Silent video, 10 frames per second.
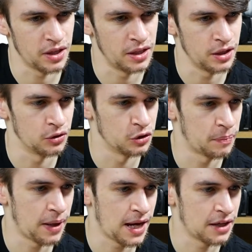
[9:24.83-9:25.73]
in the
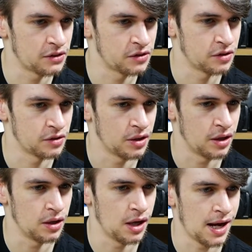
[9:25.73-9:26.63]
underpass
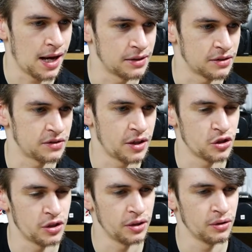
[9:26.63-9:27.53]
at
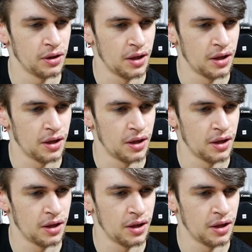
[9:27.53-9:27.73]
Station Hill.